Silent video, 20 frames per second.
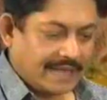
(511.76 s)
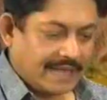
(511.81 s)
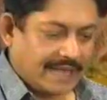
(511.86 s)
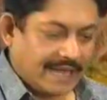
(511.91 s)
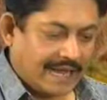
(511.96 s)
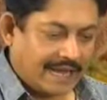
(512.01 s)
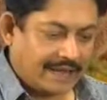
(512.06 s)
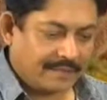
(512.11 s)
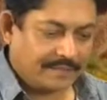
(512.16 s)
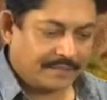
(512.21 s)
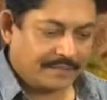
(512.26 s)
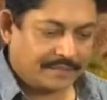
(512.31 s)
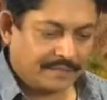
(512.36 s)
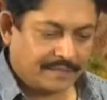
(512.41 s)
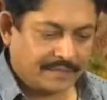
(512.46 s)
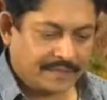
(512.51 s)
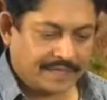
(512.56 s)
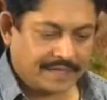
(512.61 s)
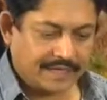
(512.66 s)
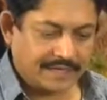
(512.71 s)

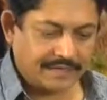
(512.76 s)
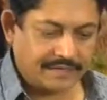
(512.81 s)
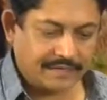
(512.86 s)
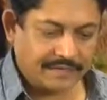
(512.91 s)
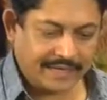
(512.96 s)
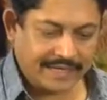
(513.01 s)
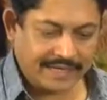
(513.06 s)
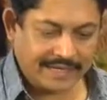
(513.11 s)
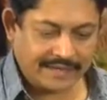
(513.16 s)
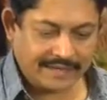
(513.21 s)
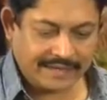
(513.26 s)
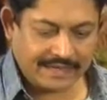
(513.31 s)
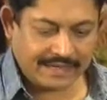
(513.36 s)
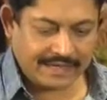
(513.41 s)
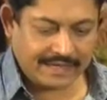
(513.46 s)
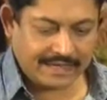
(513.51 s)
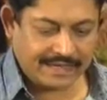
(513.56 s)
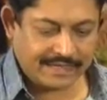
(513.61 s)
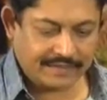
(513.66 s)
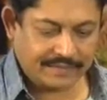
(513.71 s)
I'm uh, reading
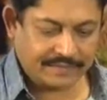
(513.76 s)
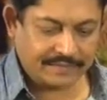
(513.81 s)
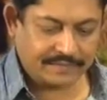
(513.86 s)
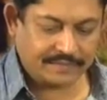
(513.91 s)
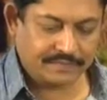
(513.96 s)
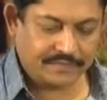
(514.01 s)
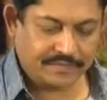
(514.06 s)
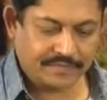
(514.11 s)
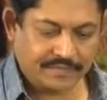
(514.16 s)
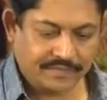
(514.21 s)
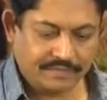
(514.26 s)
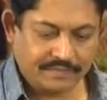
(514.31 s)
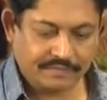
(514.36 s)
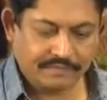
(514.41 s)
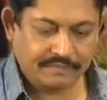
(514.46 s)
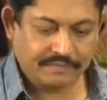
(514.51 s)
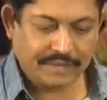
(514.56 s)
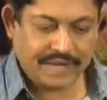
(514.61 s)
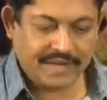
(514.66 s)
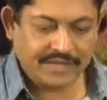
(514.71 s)
uh, a
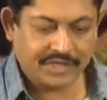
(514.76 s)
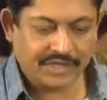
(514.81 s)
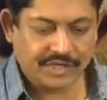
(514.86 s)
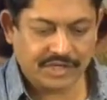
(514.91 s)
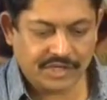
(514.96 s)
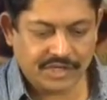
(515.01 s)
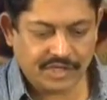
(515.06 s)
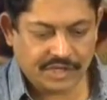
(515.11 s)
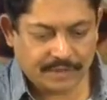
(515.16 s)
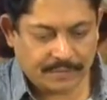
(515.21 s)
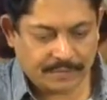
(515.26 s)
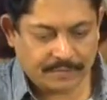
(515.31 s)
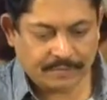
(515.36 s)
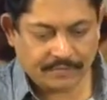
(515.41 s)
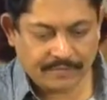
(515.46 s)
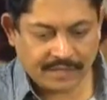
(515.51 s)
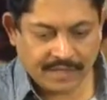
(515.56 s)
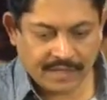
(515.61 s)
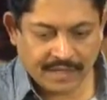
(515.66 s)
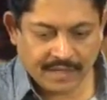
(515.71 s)
passage
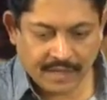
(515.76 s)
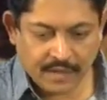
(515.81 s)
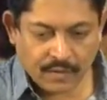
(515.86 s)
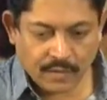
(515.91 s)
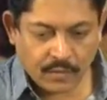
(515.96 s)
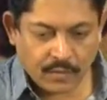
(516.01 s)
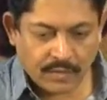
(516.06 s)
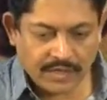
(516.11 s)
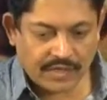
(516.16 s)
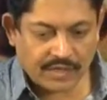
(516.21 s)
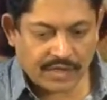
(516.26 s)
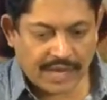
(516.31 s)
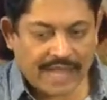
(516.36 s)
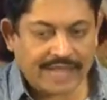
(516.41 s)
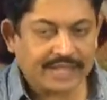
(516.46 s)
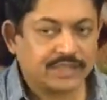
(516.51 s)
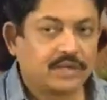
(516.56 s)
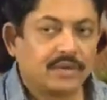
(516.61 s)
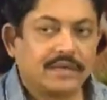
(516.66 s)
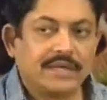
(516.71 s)
which
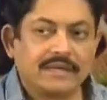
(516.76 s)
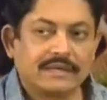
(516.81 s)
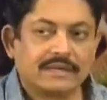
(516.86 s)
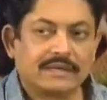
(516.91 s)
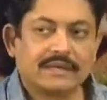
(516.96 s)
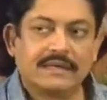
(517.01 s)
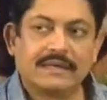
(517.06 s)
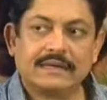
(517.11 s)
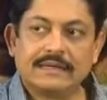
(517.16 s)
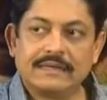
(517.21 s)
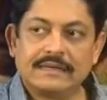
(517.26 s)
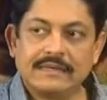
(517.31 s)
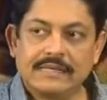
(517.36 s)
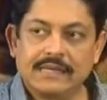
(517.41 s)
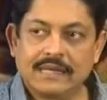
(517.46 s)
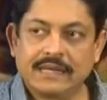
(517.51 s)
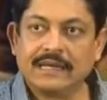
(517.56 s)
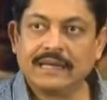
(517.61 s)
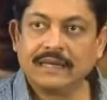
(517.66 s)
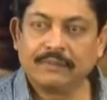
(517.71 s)
actually is the
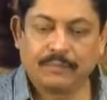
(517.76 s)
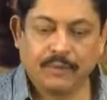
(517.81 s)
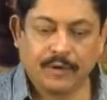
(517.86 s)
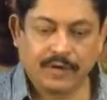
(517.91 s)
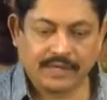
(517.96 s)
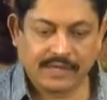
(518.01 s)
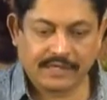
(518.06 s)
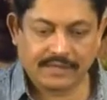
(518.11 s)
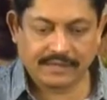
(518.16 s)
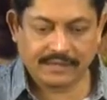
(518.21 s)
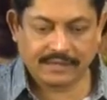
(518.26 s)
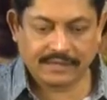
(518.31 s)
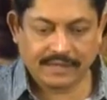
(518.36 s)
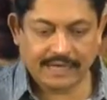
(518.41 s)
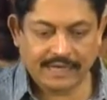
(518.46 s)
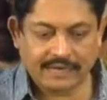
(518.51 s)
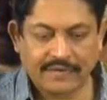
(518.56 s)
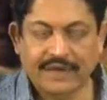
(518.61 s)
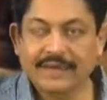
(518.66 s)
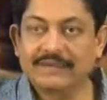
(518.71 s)
turning point
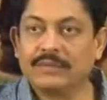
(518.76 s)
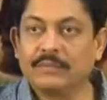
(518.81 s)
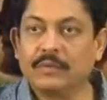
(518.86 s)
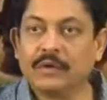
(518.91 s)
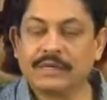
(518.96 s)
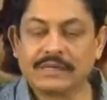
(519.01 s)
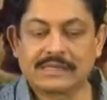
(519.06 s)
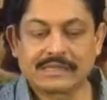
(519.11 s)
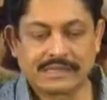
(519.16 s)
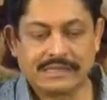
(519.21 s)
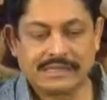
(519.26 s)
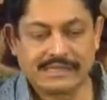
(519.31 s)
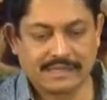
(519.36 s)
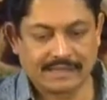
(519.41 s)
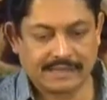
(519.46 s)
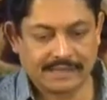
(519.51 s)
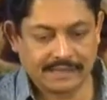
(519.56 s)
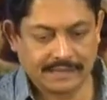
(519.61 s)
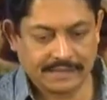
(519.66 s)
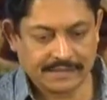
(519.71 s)
as far as the book is
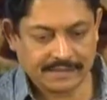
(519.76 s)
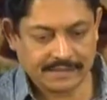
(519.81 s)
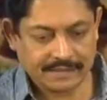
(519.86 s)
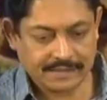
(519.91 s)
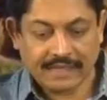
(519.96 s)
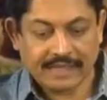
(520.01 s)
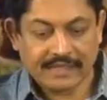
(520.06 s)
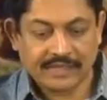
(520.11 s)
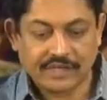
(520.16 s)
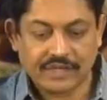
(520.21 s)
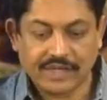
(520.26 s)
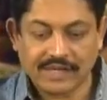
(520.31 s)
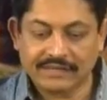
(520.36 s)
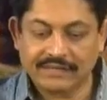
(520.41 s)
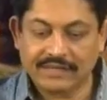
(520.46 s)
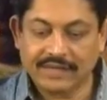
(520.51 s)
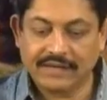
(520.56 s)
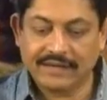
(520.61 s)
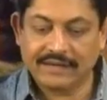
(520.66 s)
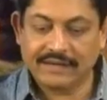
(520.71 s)
concerned.
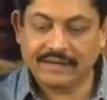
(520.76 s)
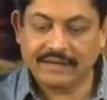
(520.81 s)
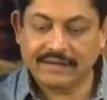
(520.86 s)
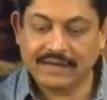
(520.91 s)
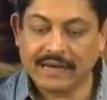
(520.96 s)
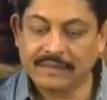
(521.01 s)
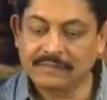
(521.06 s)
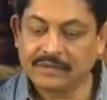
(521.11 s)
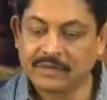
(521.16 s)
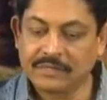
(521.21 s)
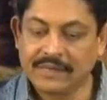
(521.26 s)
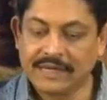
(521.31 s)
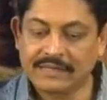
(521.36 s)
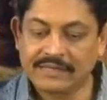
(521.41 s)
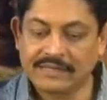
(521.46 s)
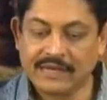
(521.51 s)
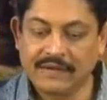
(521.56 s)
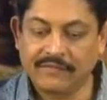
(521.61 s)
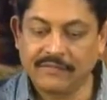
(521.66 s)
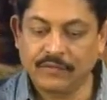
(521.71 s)
Just then,
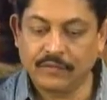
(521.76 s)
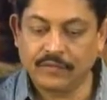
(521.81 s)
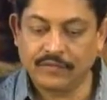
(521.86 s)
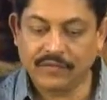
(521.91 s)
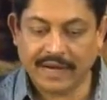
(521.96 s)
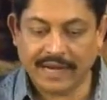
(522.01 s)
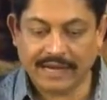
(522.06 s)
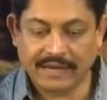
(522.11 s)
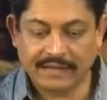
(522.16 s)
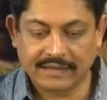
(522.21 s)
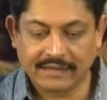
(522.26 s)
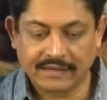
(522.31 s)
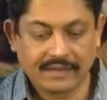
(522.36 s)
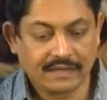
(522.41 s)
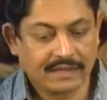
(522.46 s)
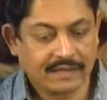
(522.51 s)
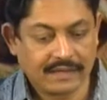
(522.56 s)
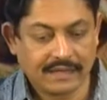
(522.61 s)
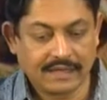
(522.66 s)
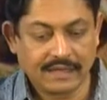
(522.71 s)
Ramkumar's cell phone rang.
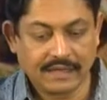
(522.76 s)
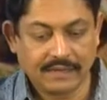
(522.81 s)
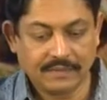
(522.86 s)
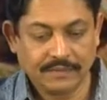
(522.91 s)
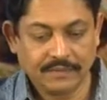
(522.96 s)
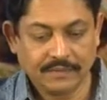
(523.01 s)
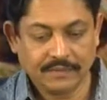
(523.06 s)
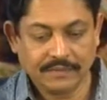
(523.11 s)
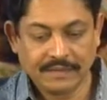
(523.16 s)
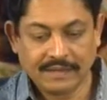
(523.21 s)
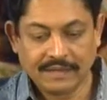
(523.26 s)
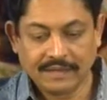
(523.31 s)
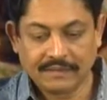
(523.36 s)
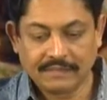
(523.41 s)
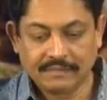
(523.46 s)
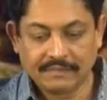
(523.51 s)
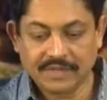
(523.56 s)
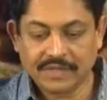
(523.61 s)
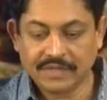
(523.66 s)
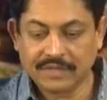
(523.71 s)
Hello?
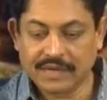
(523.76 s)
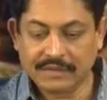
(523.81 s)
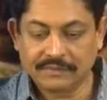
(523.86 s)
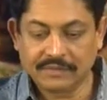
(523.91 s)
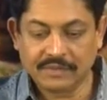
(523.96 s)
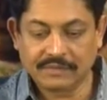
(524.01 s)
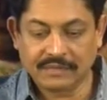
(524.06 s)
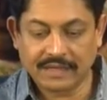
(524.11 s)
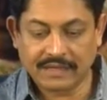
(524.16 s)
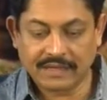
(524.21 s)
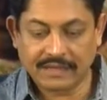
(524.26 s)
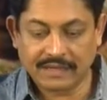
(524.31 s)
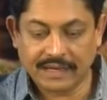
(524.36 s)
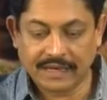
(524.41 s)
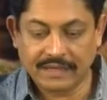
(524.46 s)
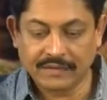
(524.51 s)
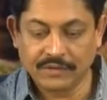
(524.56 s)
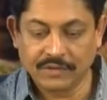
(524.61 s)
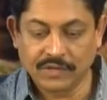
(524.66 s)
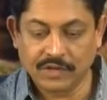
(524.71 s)
Mr. Ramkumar,
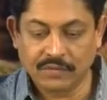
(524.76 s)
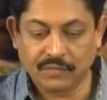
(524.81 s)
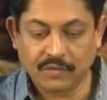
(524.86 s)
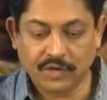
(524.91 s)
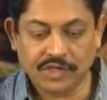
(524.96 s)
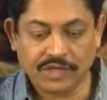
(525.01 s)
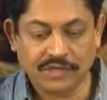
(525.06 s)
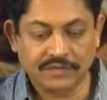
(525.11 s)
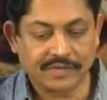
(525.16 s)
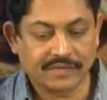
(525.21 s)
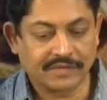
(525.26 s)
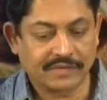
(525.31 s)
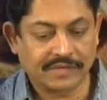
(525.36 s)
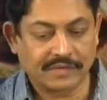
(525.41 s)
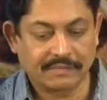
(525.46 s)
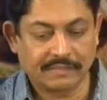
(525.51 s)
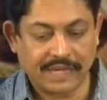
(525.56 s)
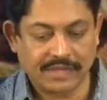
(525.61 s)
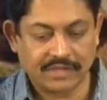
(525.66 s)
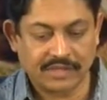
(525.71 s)
I know you're watching the
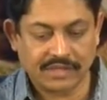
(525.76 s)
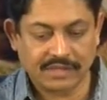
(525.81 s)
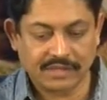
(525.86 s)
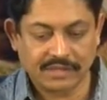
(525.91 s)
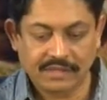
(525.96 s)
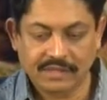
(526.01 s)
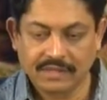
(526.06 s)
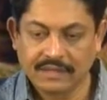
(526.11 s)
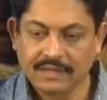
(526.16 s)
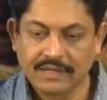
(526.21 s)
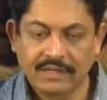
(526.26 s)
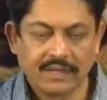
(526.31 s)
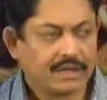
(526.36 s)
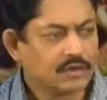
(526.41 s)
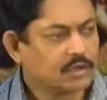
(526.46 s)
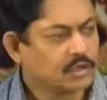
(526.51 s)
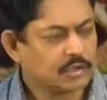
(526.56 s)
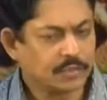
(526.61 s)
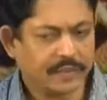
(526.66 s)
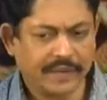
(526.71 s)
cricket match.
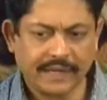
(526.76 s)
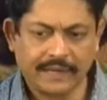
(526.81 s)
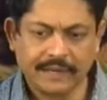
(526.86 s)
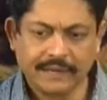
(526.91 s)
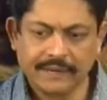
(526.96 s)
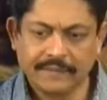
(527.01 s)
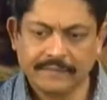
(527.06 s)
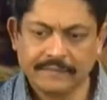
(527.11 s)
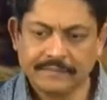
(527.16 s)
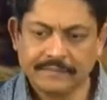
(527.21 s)
Who's speaking?